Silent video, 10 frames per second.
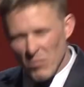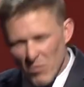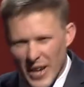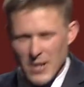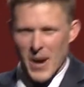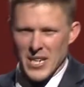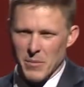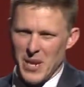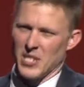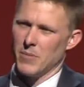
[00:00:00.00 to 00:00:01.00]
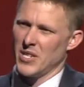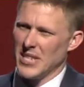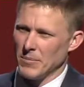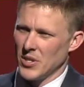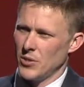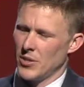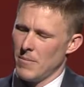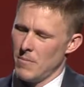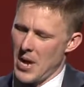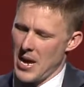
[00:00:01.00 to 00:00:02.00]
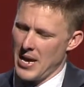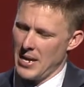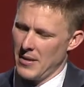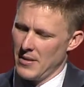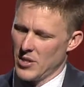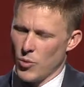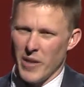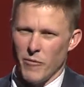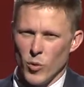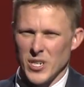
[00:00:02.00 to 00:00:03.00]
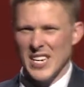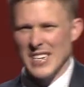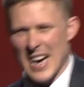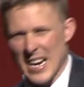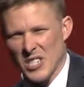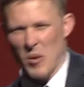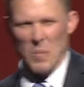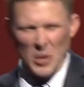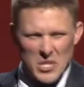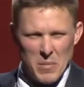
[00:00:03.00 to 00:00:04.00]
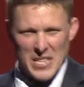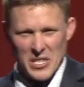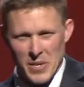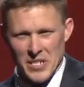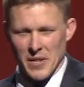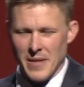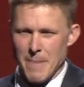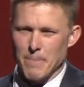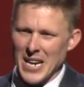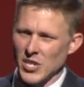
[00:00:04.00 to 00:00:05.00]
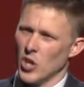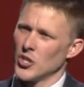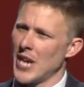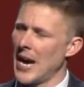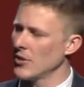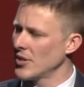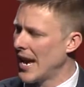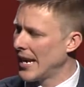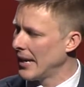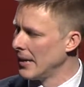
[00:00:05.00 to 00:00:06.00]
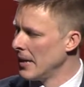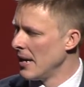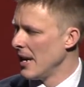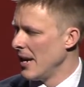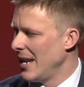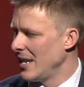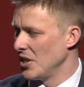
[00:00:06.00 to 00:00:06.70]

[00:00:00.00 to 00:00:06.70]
had to make some estimates up to the 2014 data, so we put some estimates in there based on sales data. And as you